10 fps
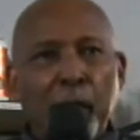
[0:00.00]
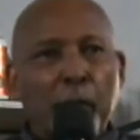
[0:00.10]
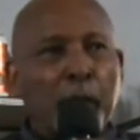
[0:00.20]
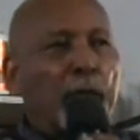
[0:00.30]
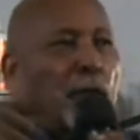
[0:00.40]

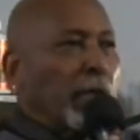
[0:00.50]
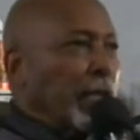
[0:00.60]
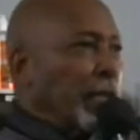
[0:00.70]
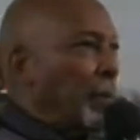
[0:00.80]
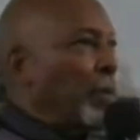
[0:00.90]
But if you don't
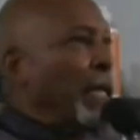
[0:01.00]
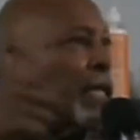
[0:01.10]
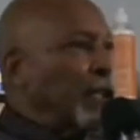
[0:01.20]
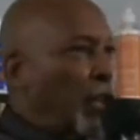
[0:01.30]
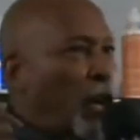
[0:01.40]
get on that
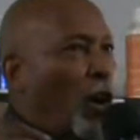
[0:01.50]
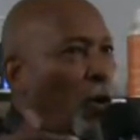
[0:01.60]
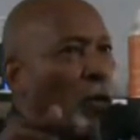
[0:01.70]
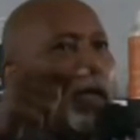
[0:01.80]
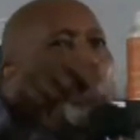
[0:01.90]
plane and
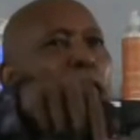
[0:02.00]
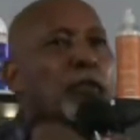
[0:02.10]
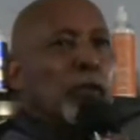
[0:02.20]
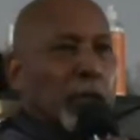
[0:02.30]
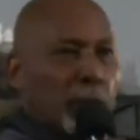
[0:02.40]
go,
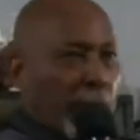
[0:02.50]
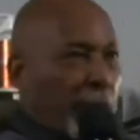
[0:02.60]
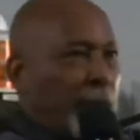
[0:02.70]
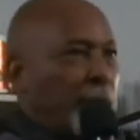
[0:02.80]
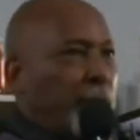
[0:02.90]
you're an
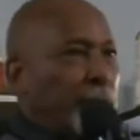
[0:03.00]
American.